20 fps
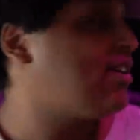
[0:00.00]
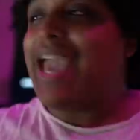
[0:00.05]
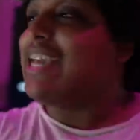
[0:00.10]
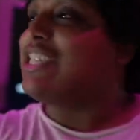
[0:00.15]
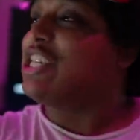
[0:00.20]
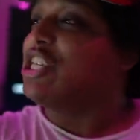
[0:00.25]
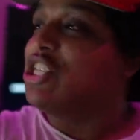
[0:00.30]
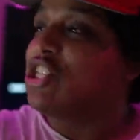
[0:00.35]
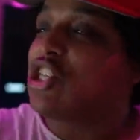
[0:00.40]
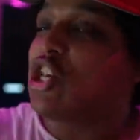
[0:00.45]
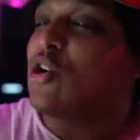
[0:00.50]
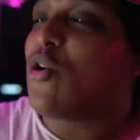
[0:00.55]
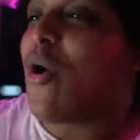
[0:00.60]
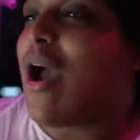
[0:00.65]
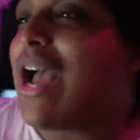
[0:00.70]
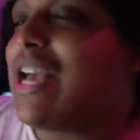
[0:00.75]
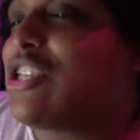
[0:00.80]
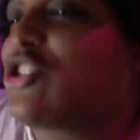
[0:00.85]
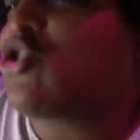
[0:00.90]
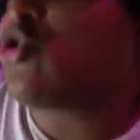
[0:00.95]
Agent Zero
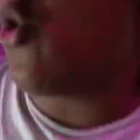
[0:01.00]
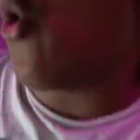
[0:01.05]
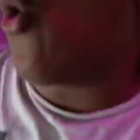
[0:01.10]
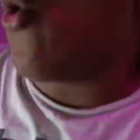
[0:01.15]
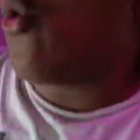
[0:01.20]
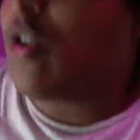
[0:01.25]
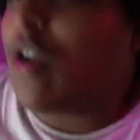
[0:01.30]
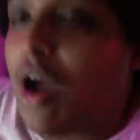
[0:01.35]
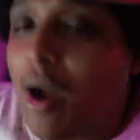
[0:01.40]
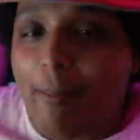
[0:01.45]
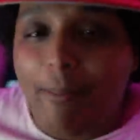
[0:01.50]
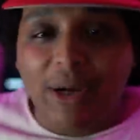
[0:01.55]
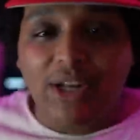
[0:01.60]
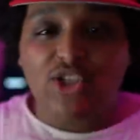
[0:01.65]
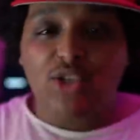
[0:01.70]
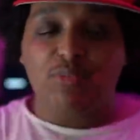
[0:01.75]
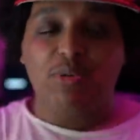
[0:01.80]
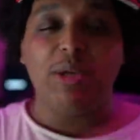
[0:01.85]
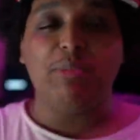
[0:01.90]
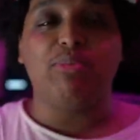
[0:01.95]
has trolled a
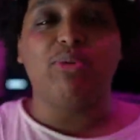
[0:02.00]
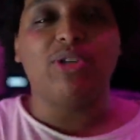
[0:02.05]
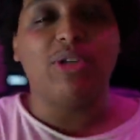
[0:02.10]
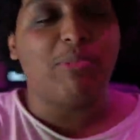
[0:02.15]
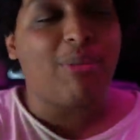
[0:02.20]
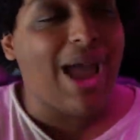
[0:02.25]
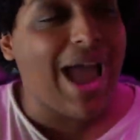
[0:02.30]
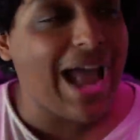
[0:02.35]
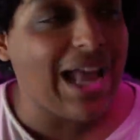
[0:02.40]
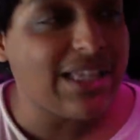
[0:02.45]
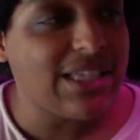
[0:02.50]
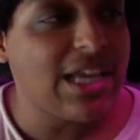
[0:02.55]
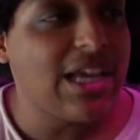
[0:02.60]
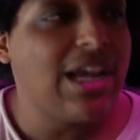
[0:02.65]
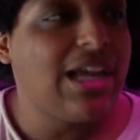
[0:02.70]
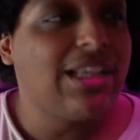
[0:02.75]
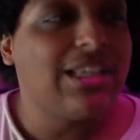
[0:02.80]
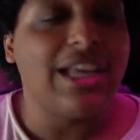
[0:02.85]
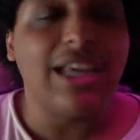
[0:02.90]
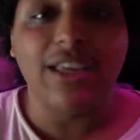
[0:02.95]
bunch of people in the past,
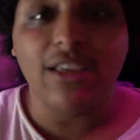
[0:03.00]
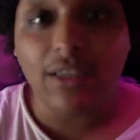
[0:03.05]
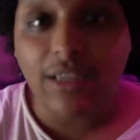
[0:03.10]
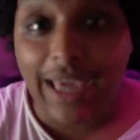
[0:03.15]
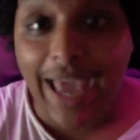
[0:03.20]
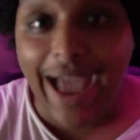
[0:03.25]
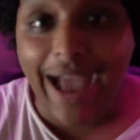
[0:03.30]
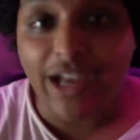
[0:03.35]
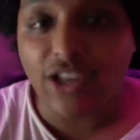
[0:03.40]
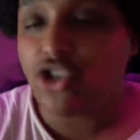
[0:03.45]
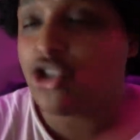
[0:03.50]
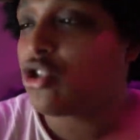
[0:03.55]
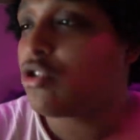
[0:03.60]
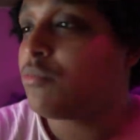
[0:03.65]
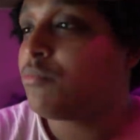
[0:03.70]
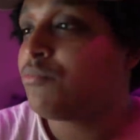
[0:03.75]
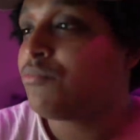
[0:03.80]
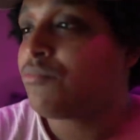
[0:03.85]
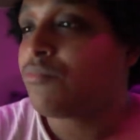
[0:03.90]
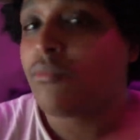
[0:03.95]
like Cash,
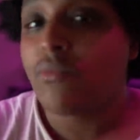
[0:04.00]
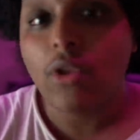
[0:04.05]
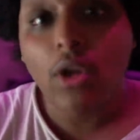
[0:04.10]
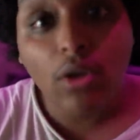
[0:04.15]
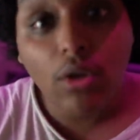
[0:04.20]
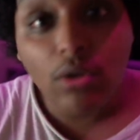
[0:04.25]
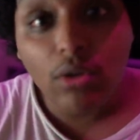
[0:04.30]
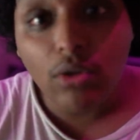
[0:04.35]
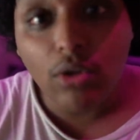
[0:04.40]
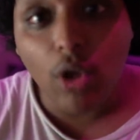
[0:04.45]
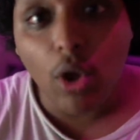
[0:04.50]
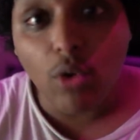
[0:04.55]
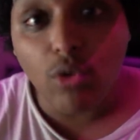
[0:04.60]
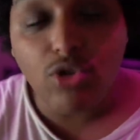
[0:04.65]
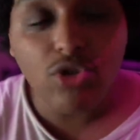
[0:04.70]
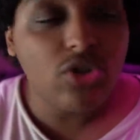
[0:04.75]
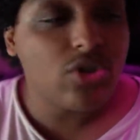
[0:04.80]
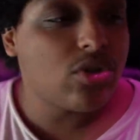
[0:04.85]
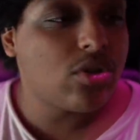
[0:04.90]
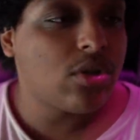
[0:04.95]

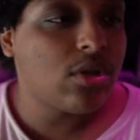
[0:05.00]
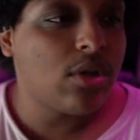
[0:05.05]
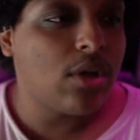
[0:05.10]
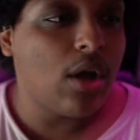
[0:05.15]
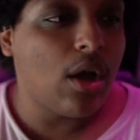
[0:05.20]
Los,